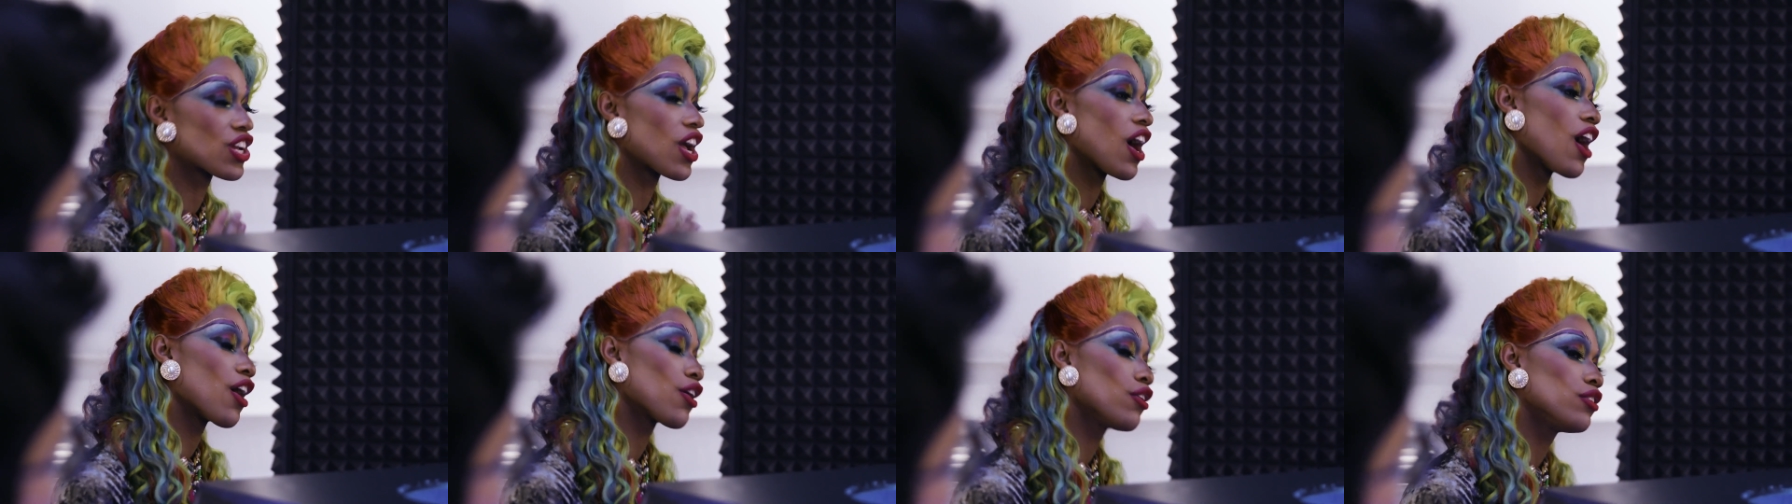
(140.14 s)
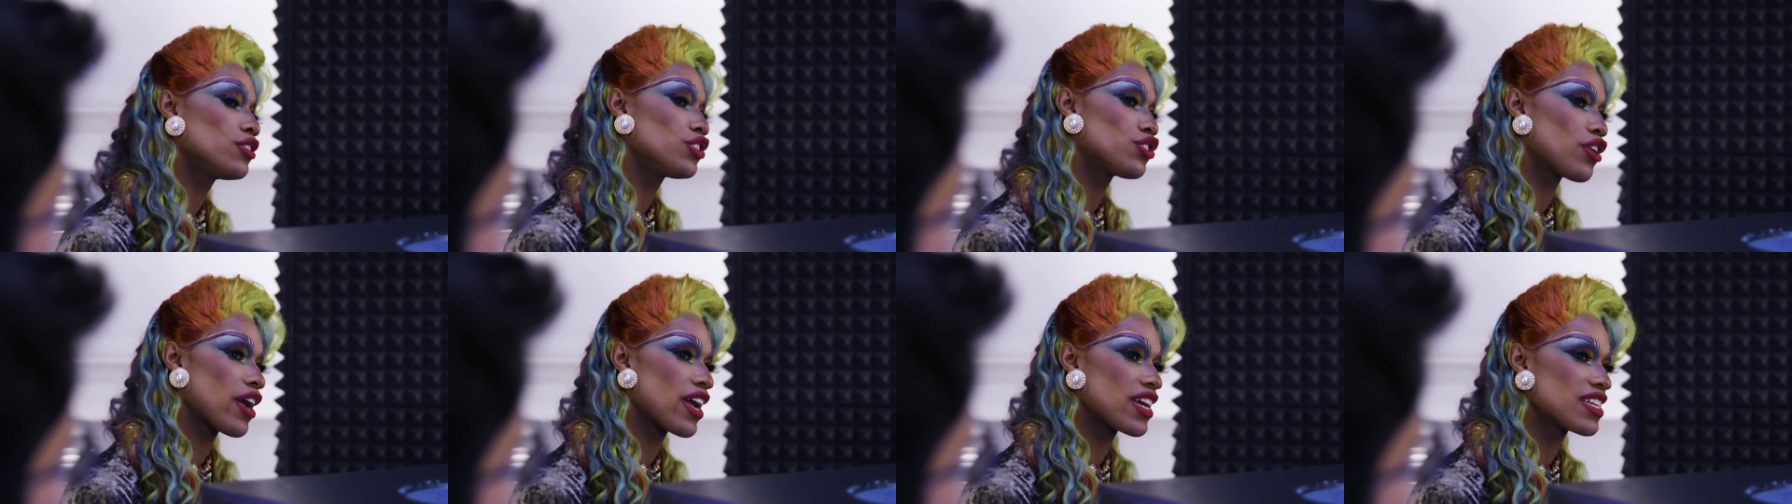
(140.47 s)

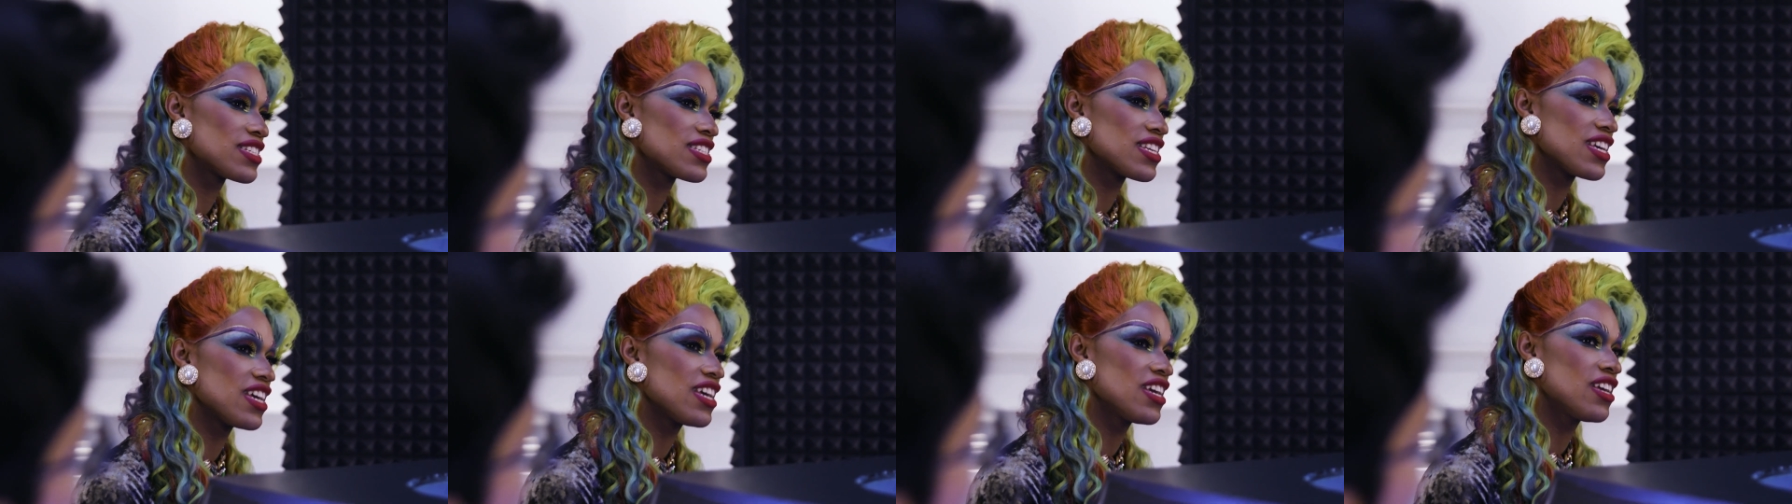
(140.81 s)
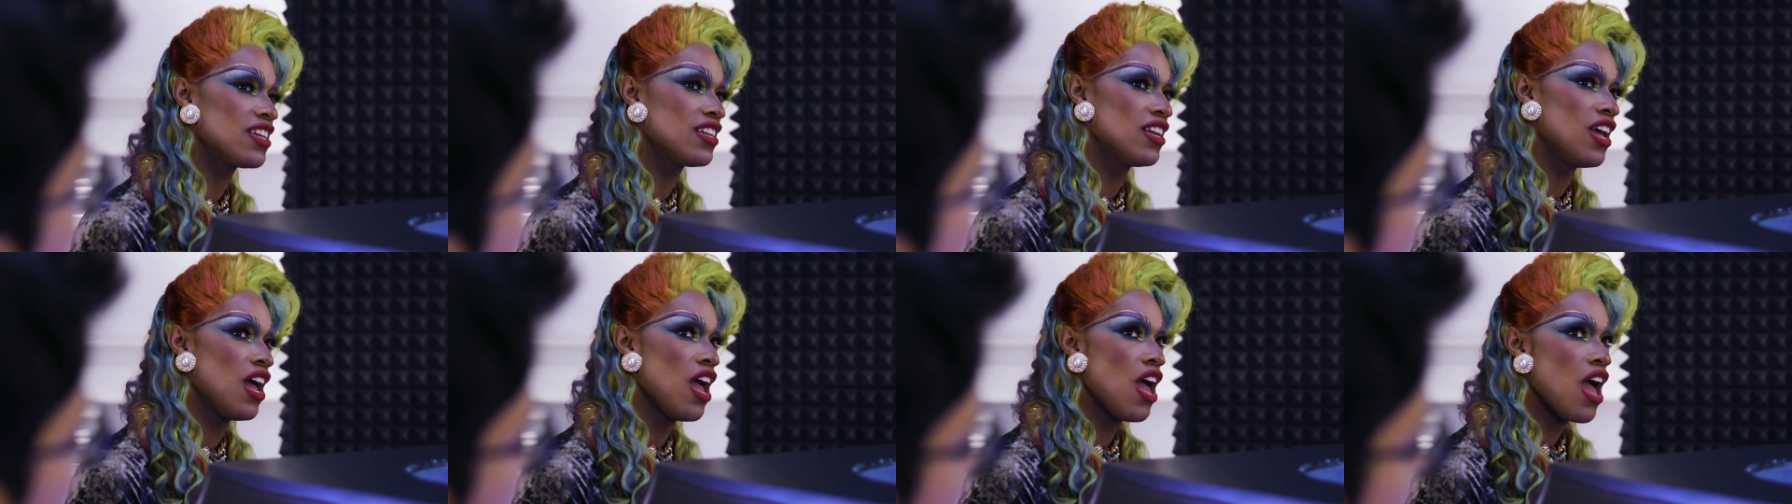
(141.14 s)
Chicago drag
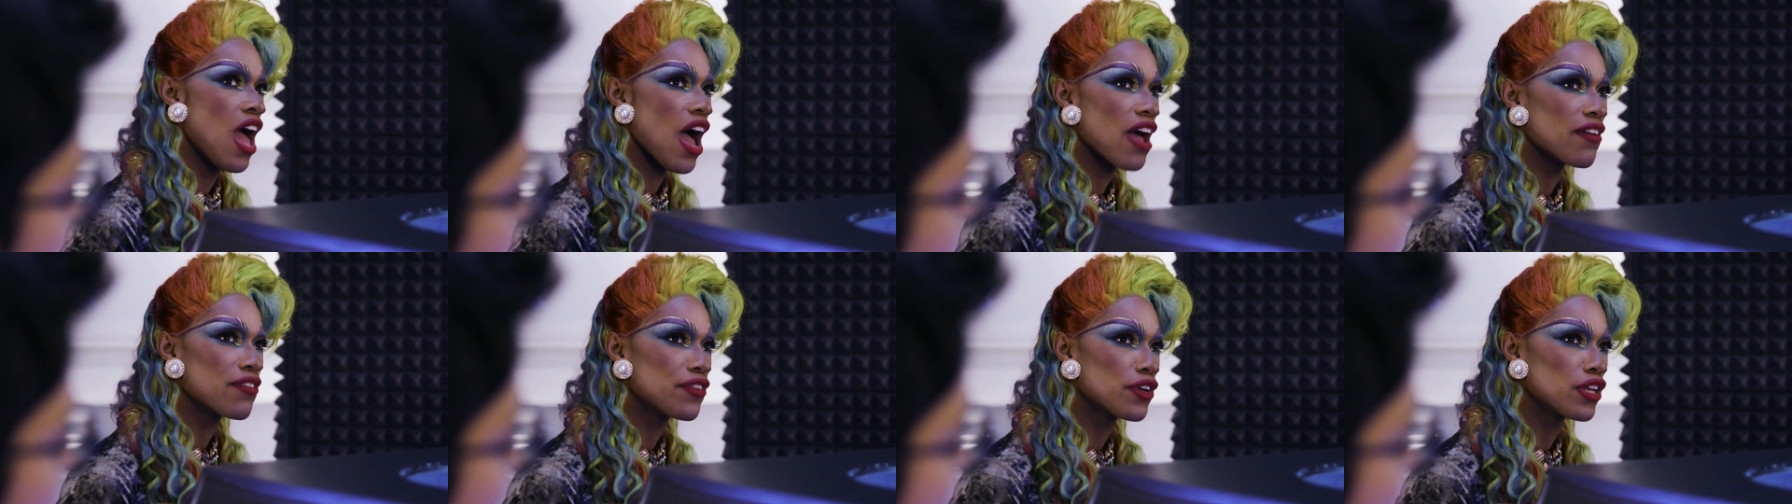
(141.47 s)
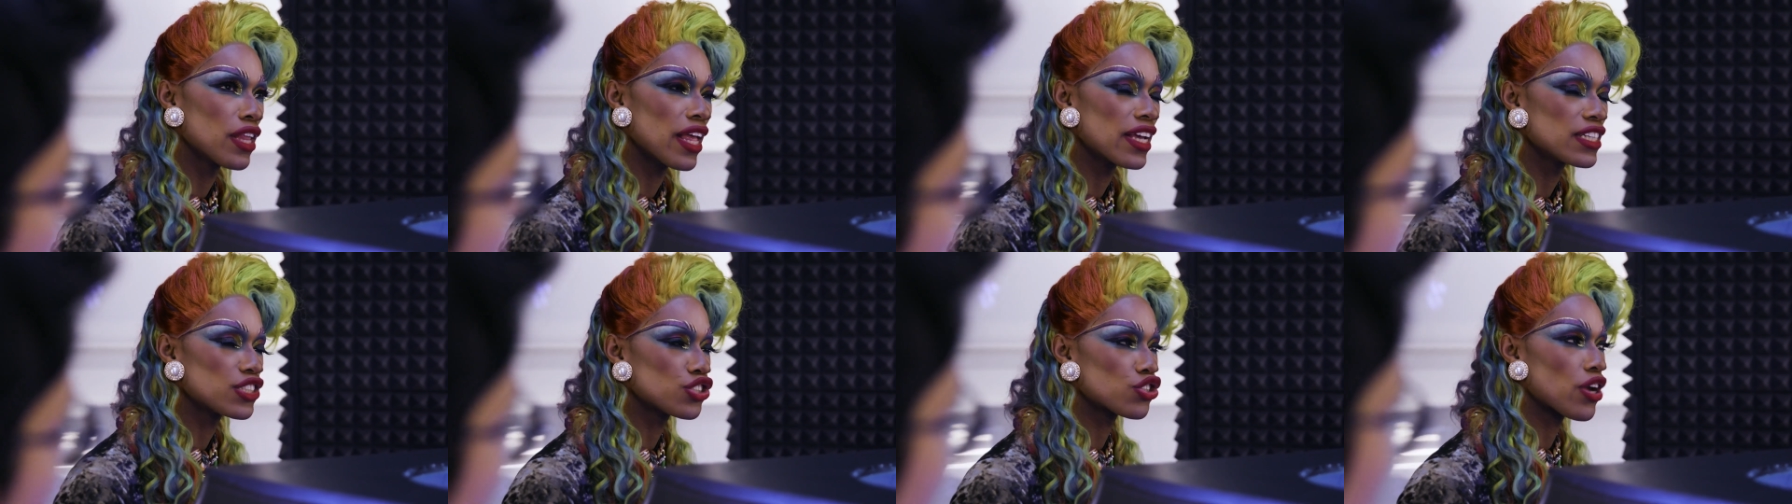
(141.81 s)
scene. I feel
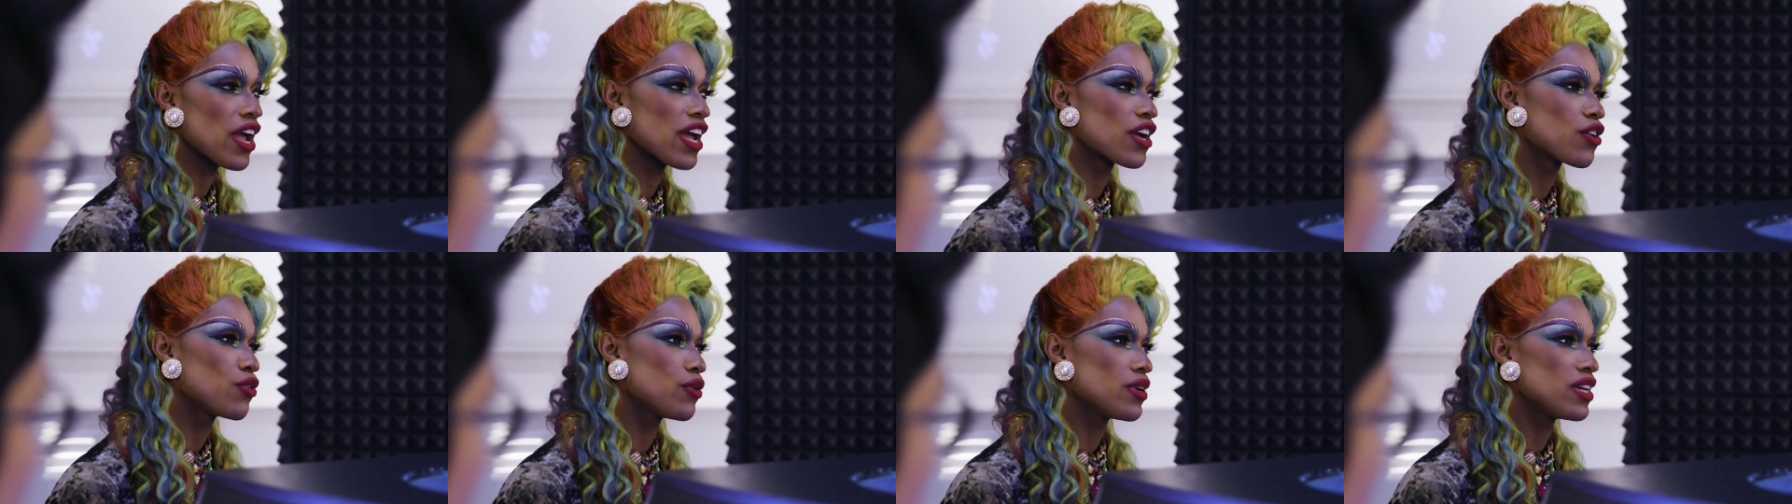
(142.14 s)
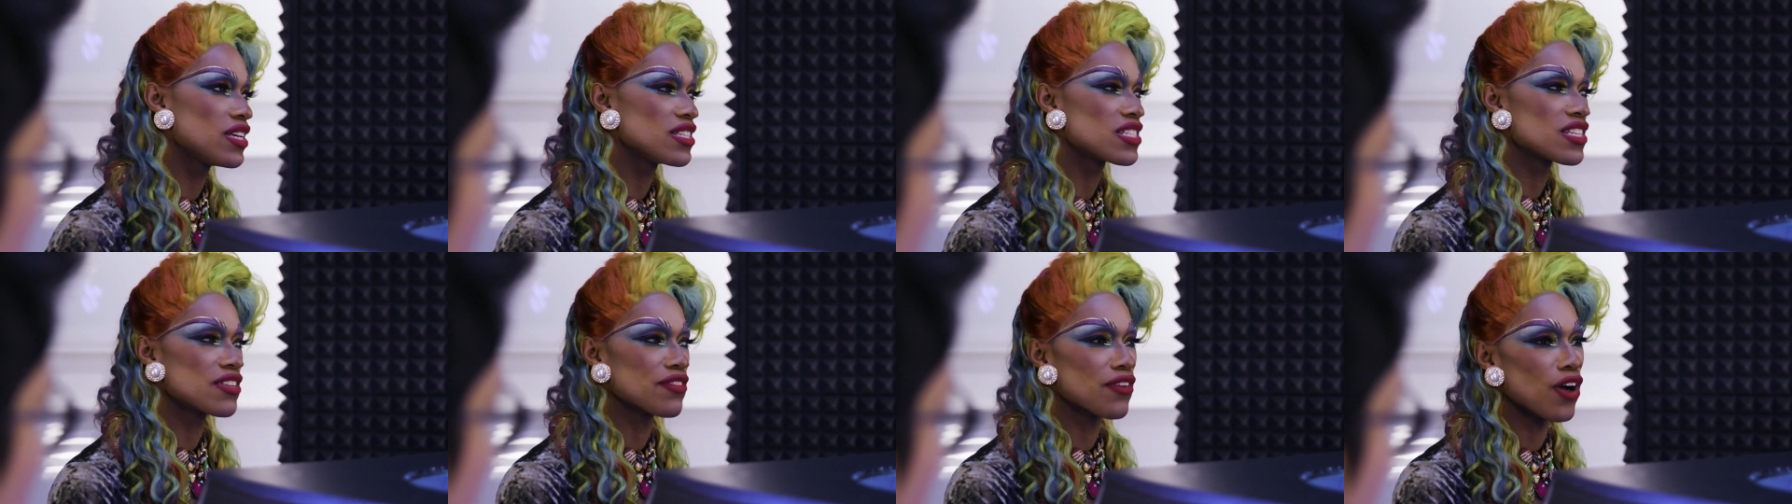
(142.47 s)
like drag
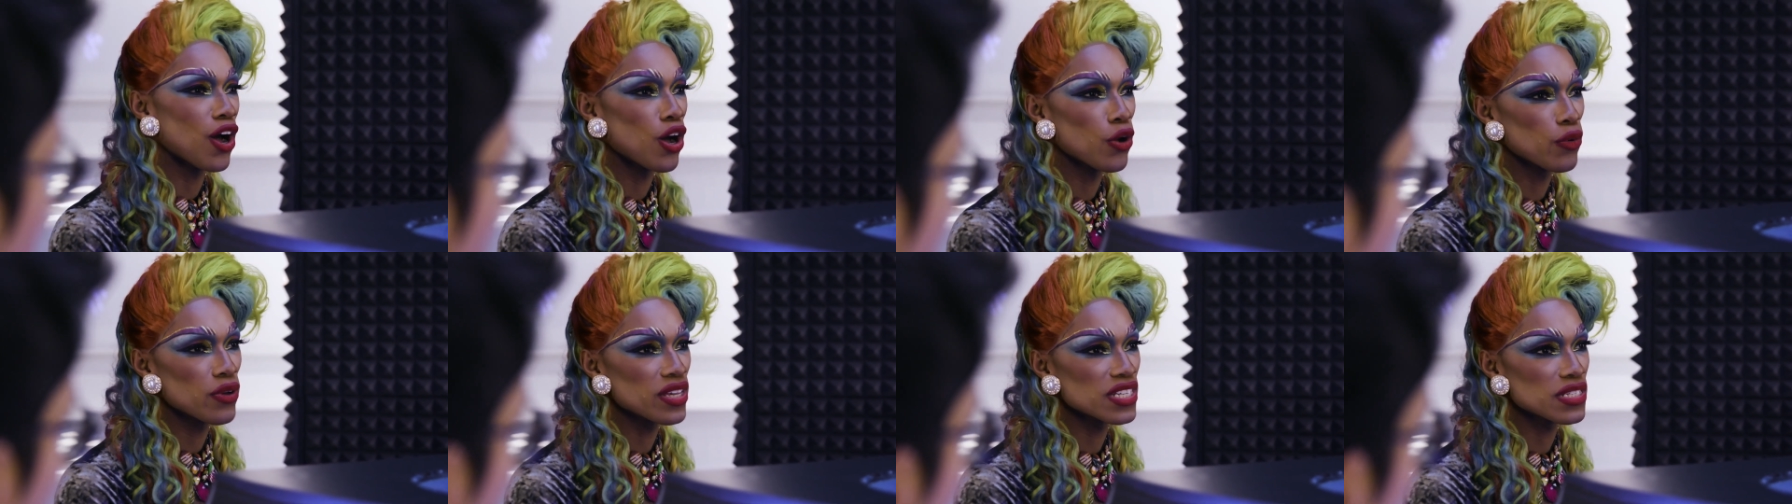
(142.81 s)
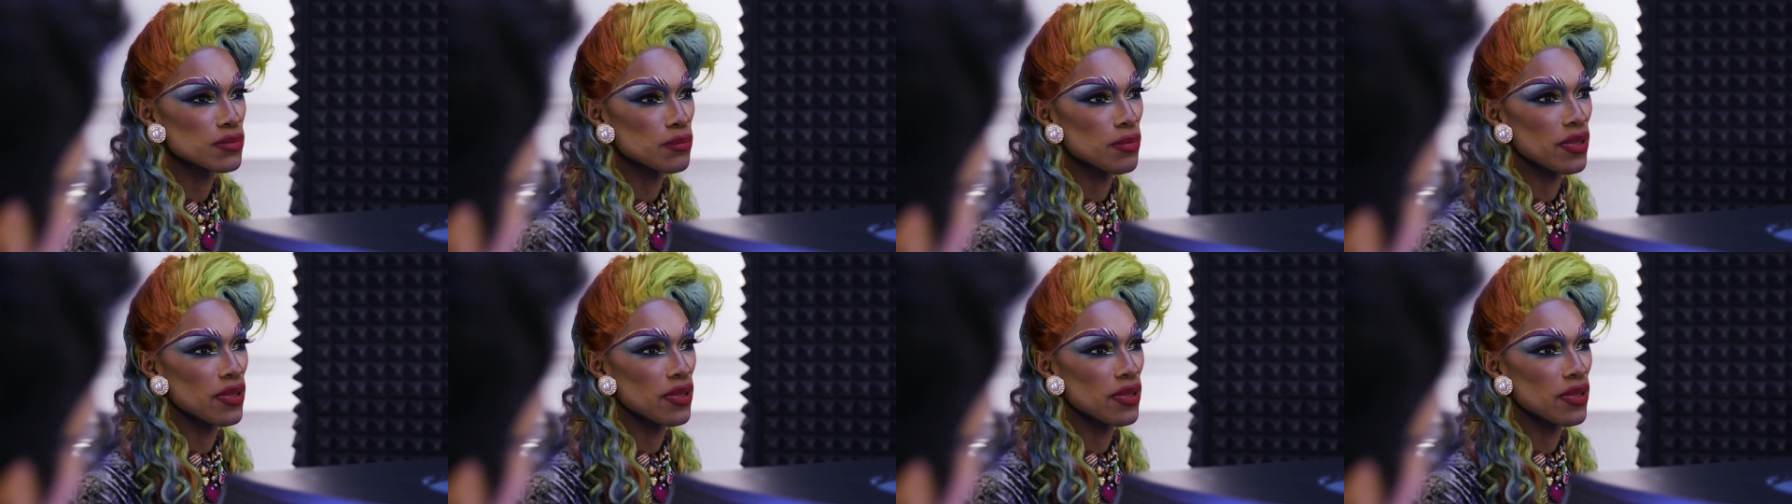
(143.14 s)
queens have always